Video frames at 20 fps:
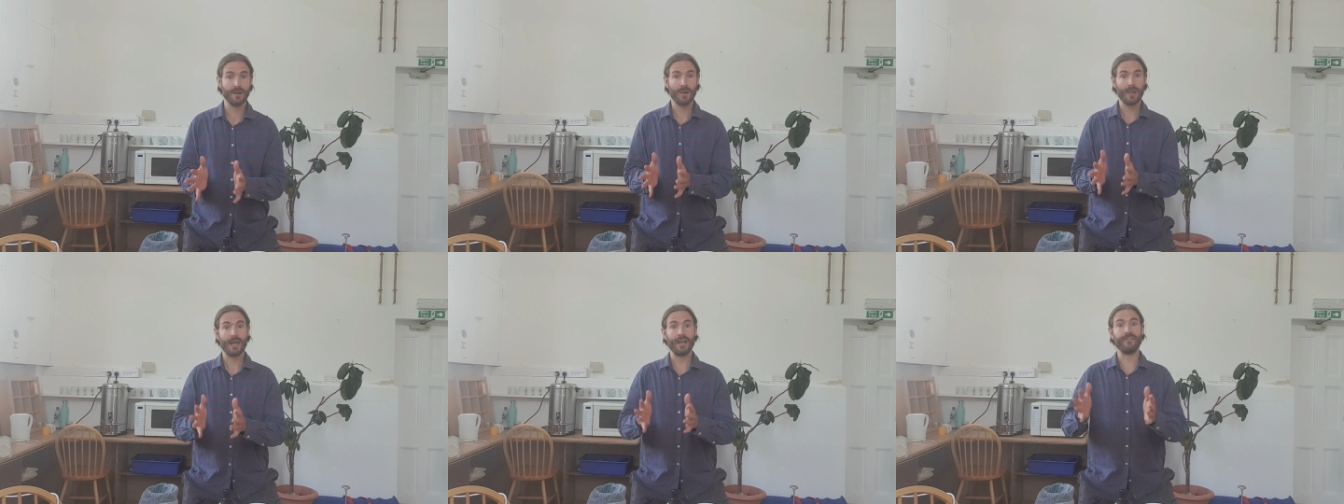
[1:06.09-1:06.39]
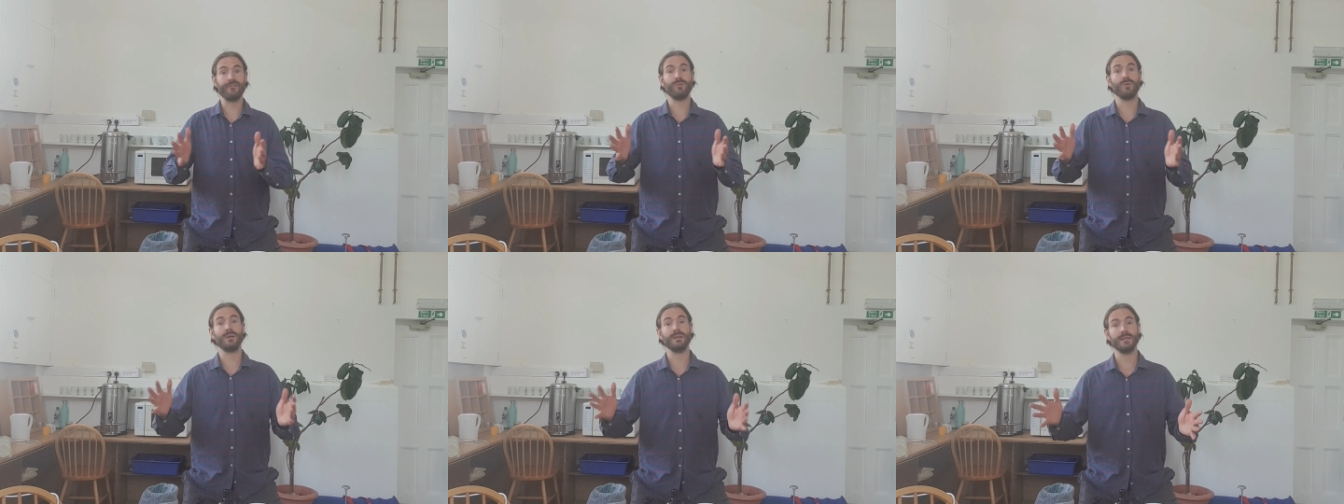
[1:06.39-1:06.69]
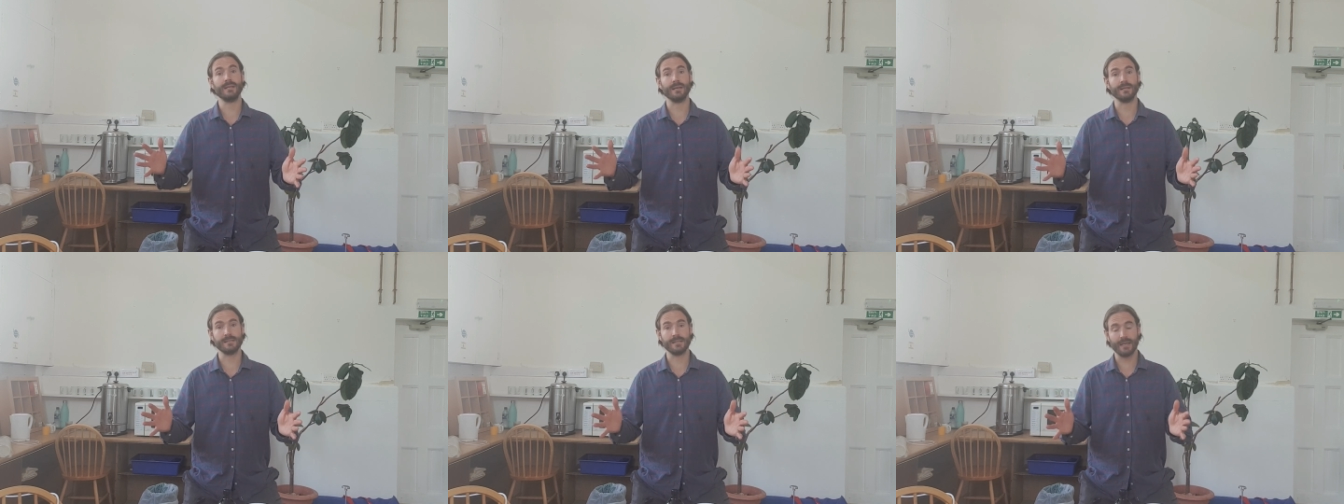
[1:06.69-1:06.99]
Everyone
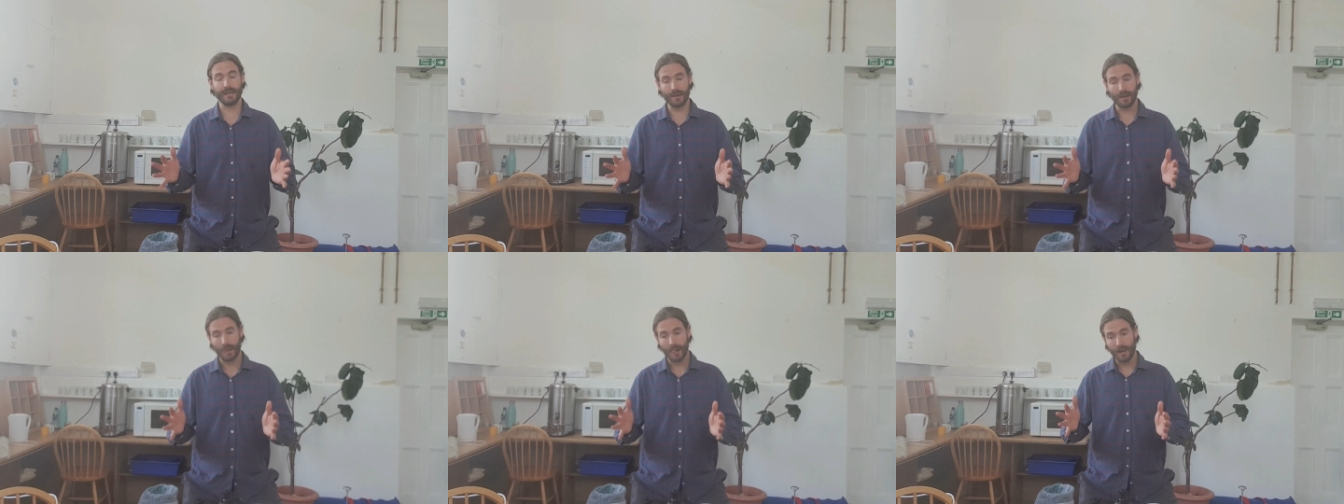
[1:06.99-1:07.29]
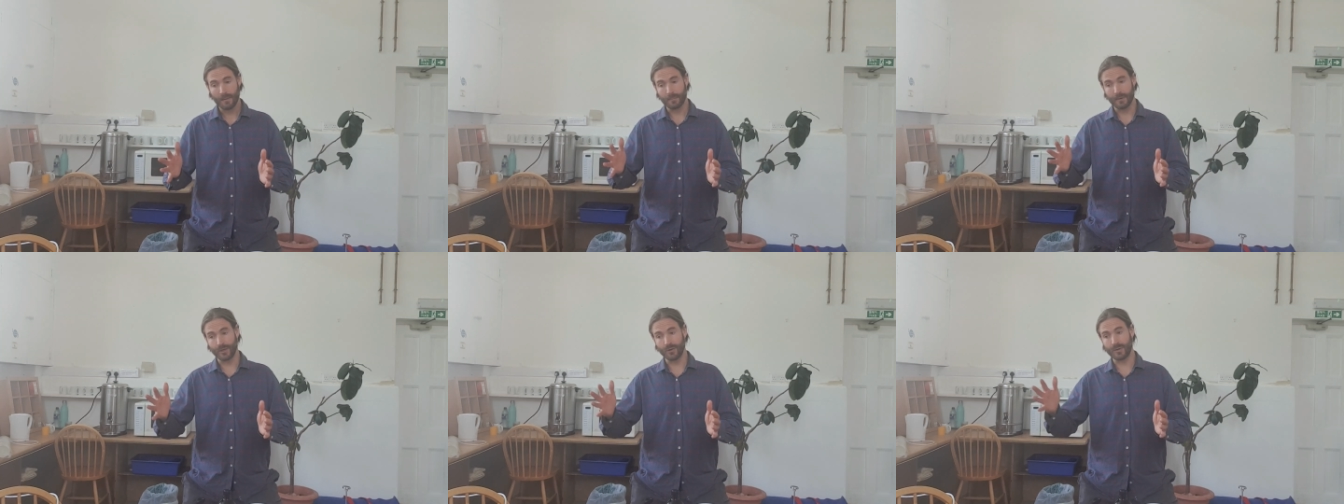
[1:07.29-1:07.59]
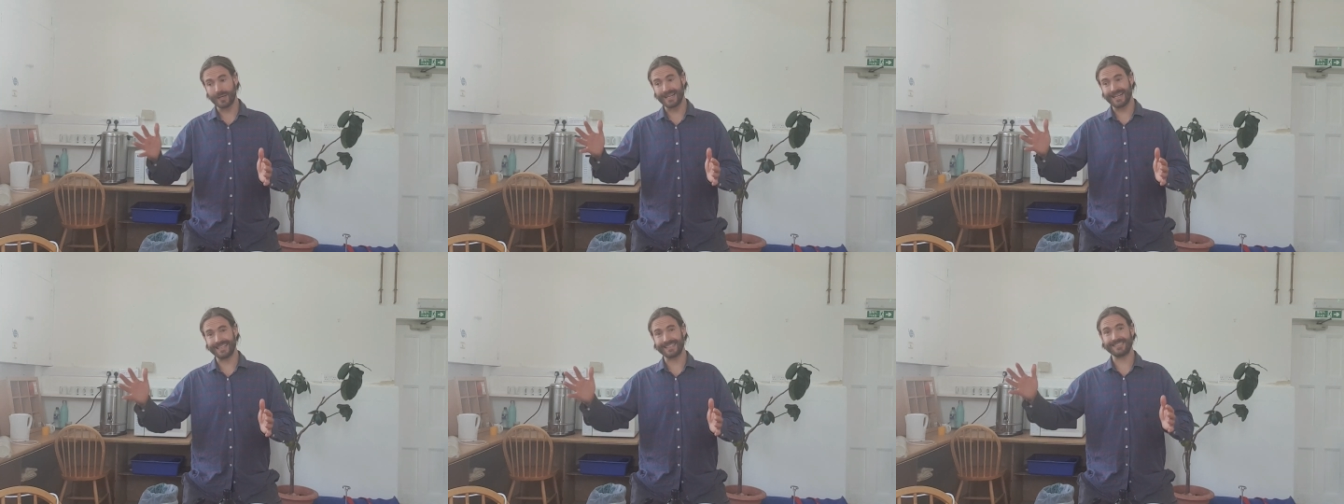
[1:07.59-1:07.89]
does it, but you
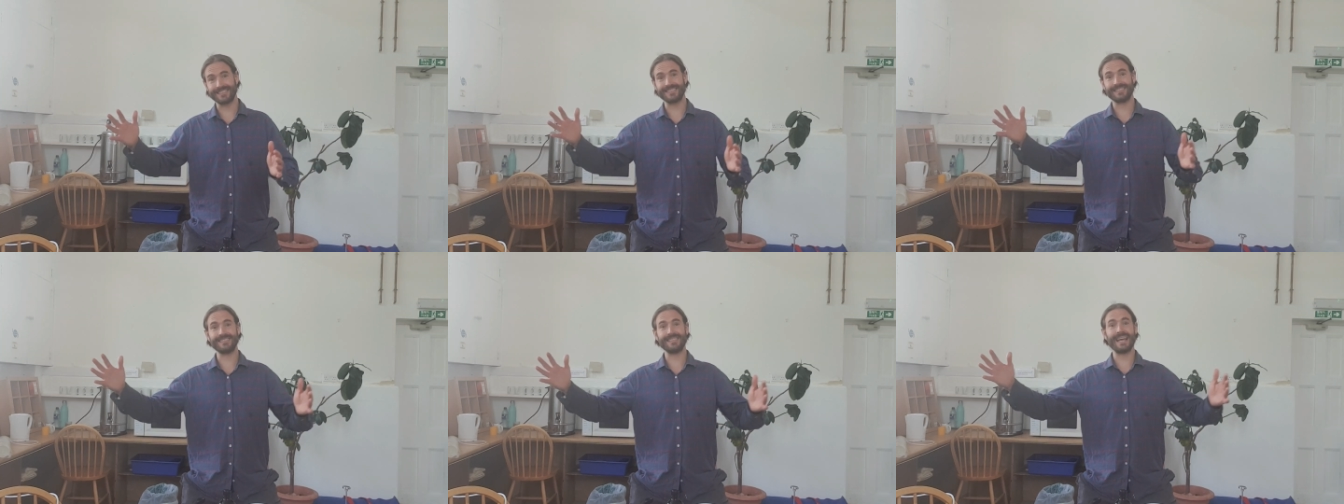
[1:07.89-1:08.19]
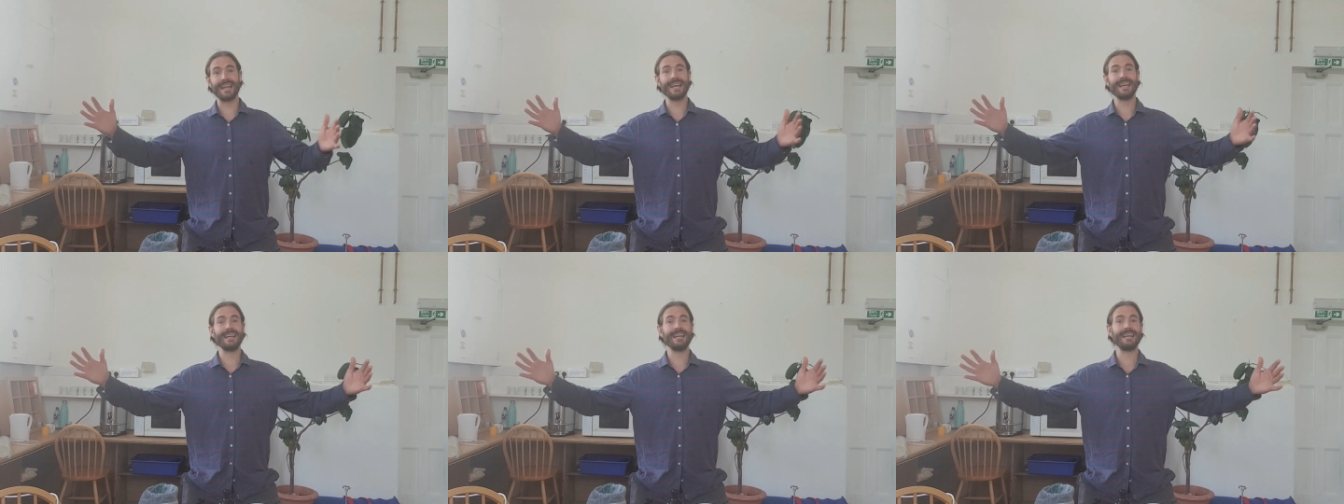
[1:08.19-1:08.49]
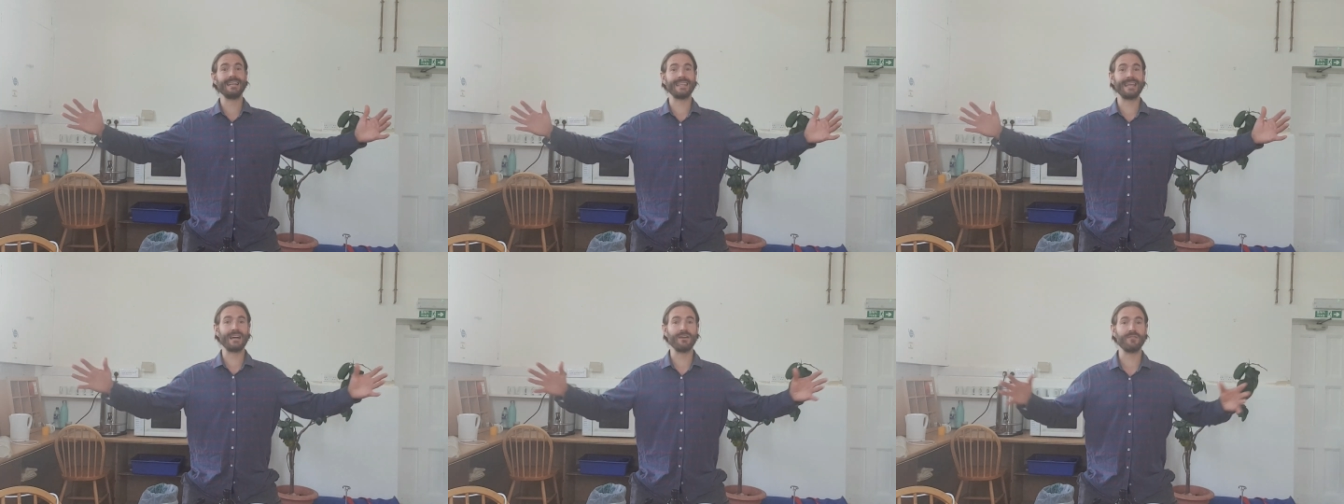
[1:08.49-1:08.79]
can extend
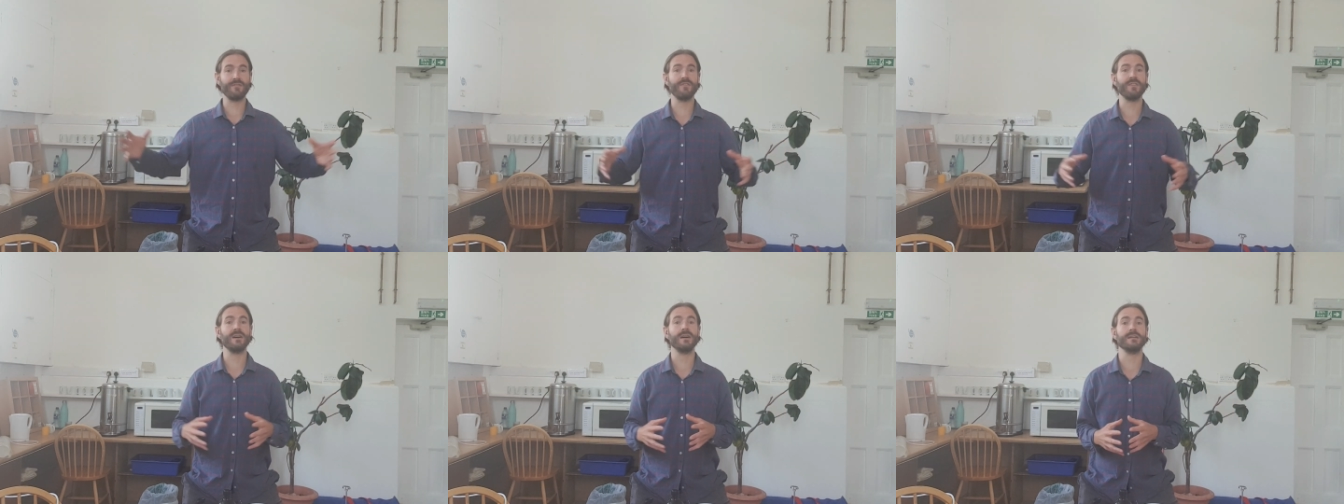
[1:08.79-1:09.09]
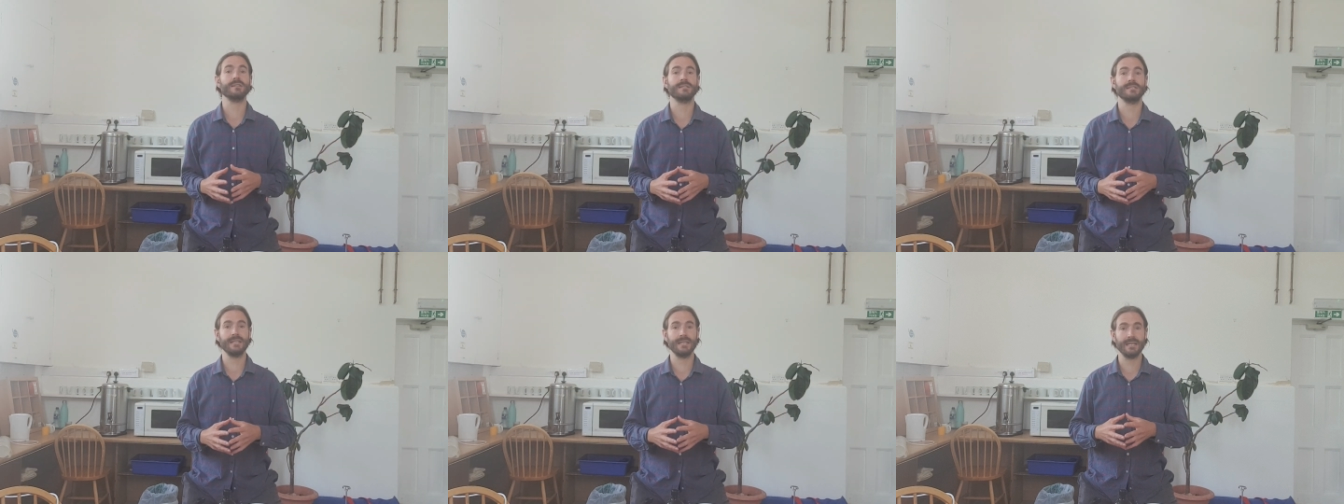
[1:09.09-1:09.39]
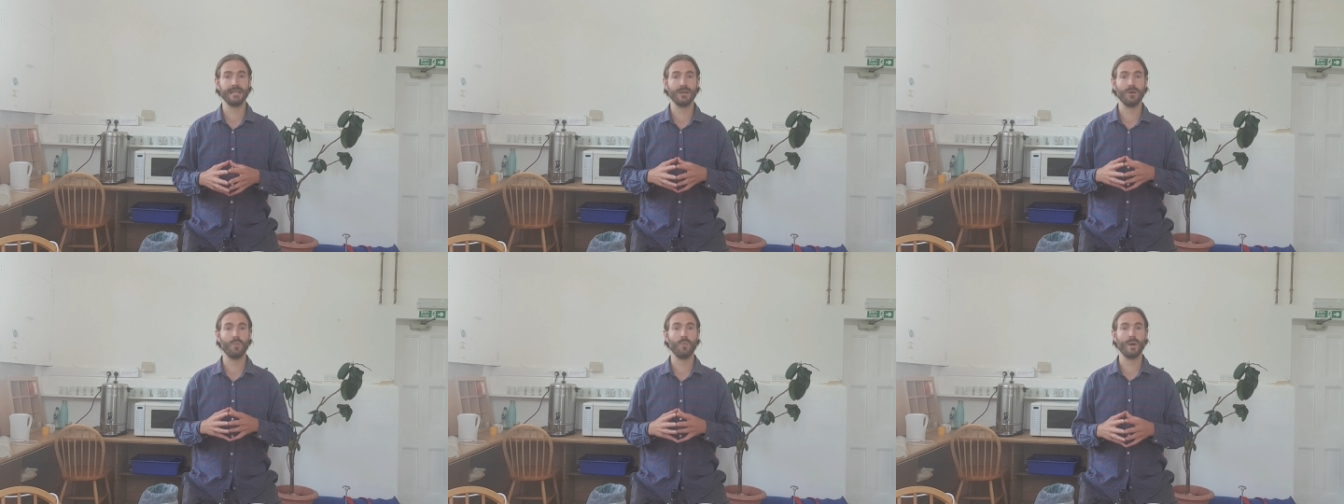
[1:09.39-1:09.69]
that
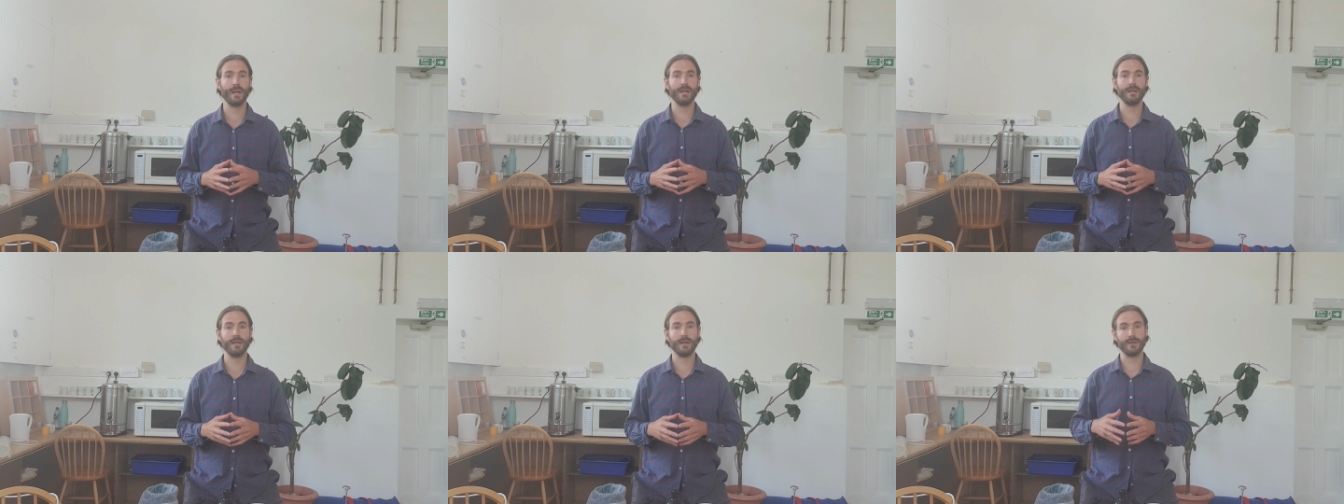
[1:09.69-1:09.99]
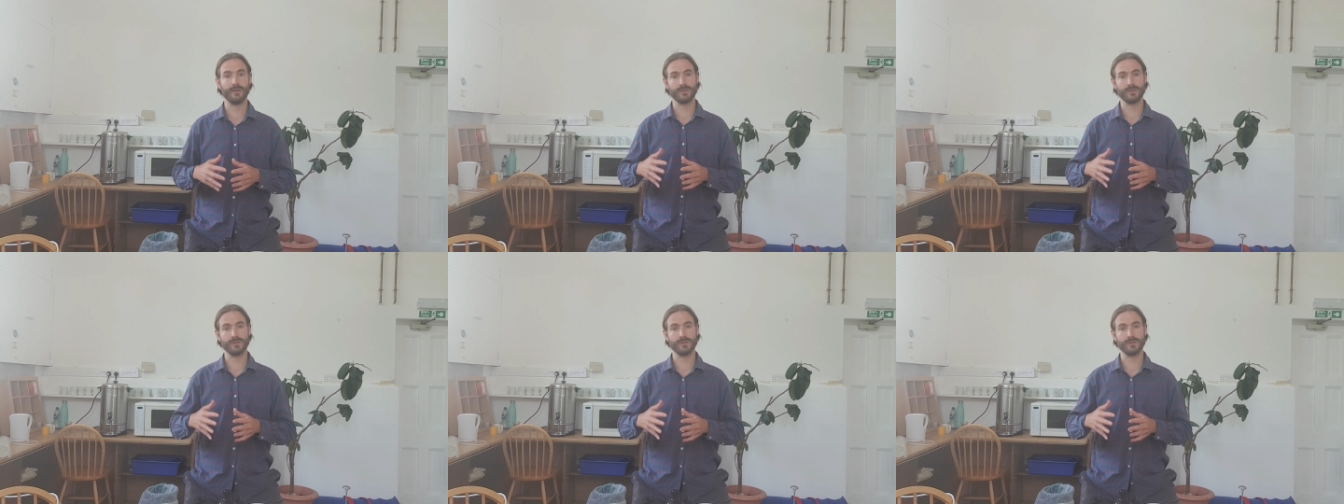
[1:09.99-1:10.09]
fasting window.